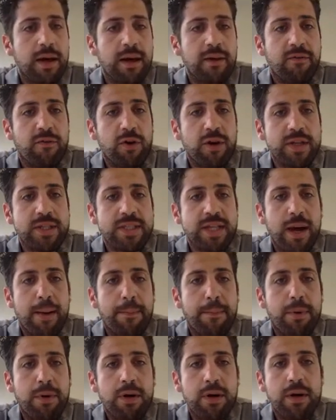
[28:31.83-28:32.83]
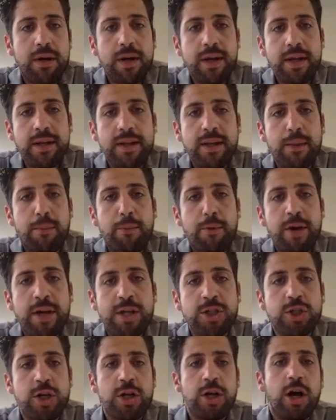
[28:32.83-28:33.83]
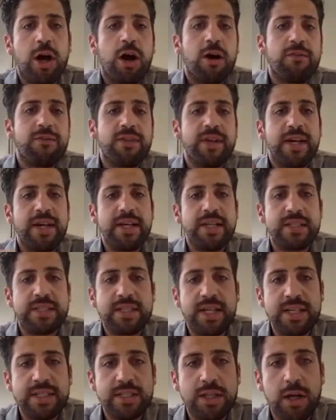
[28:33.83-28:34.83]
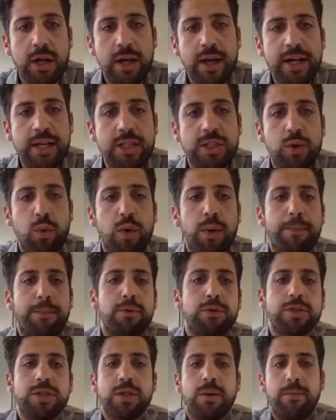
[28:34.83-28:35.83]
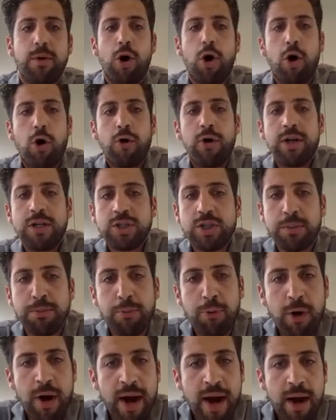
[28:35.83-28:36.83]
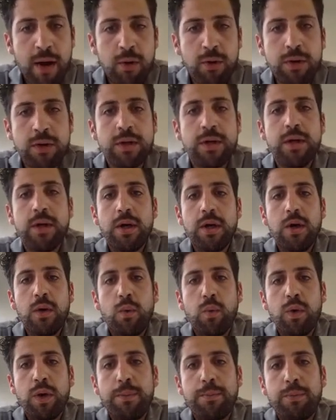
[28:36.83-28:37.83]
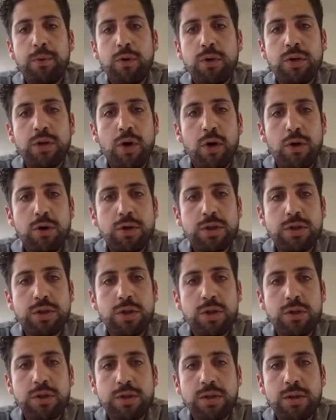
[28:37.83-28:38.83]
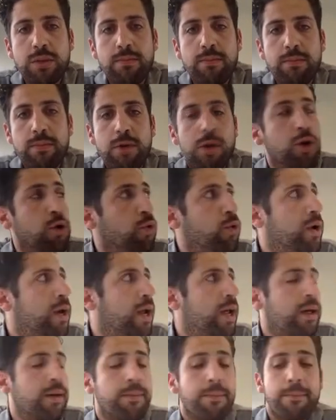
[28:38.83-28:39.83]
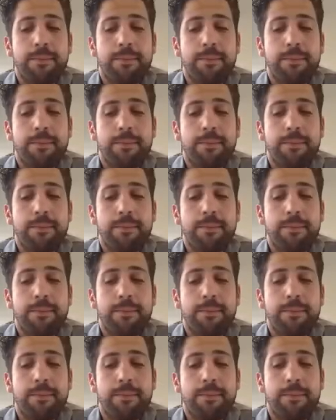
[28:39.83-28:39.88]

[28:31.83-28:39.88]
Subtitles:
For example, in the abrasion of the incisal edge, we put some orange and brown. We put also some lune.